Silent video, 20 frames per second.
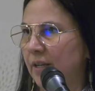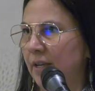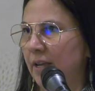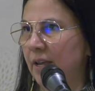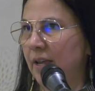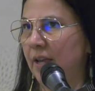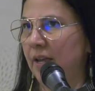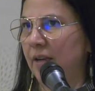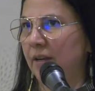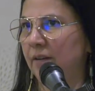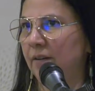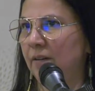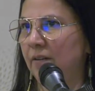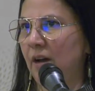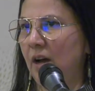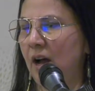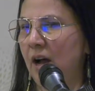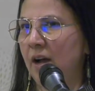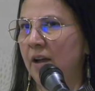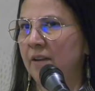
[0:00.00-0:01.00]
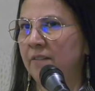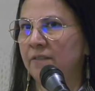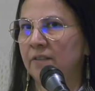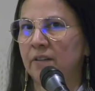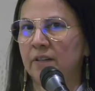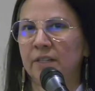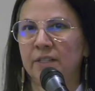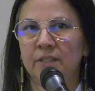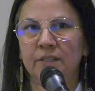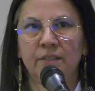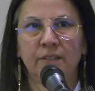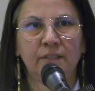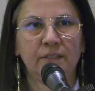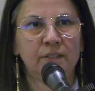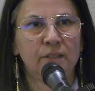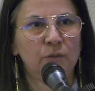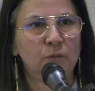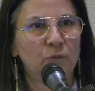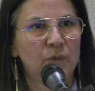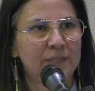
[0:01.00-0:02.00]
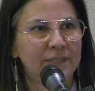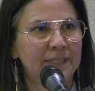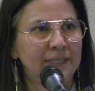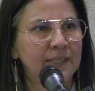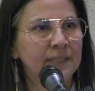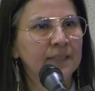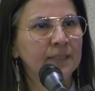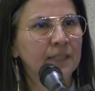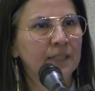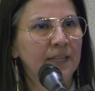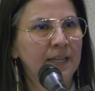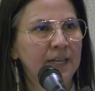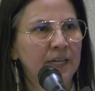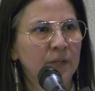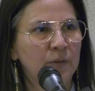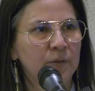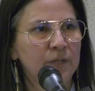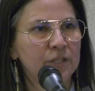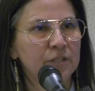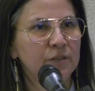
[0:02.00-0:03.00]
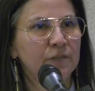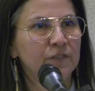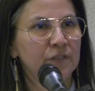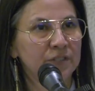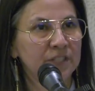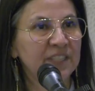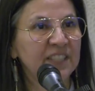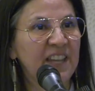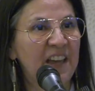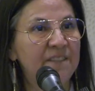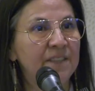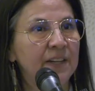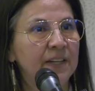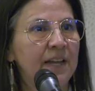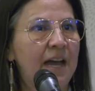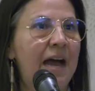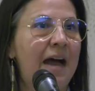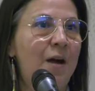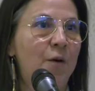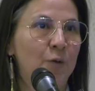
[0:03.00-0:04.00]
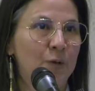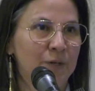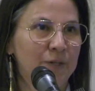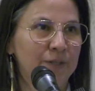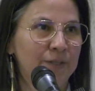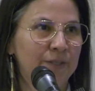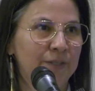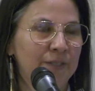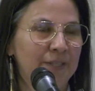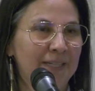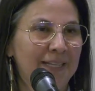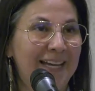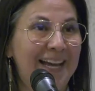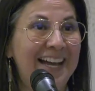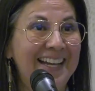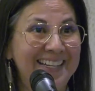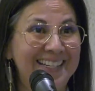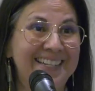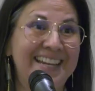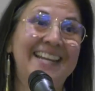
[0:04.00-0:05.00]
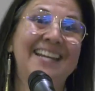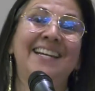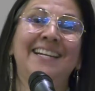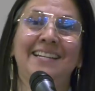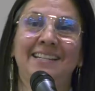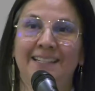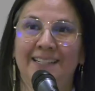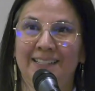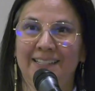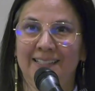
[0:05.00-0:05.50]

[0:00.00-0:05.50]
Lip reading: and I, for instance, was in the language for 7 hours a day.